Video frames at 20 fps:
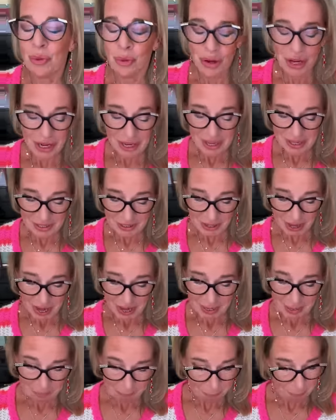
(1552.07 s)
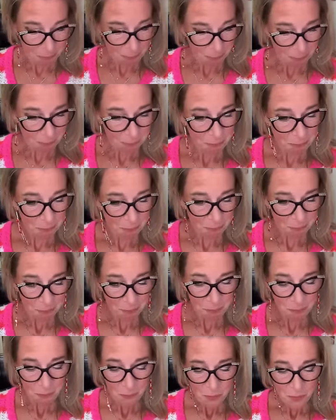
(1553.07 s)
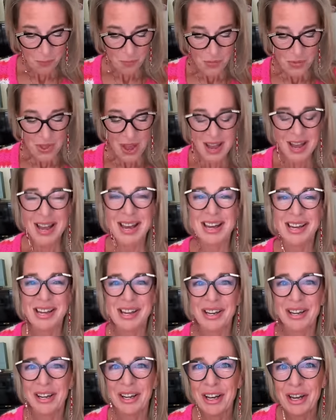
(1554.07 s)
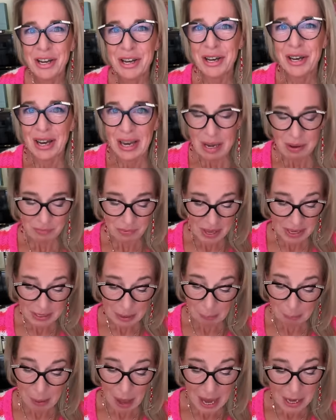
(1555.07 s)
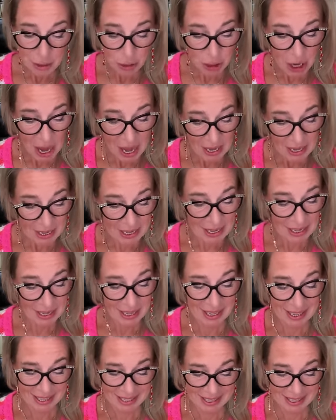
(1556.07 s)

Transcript: What can I say? If there's a paycheck.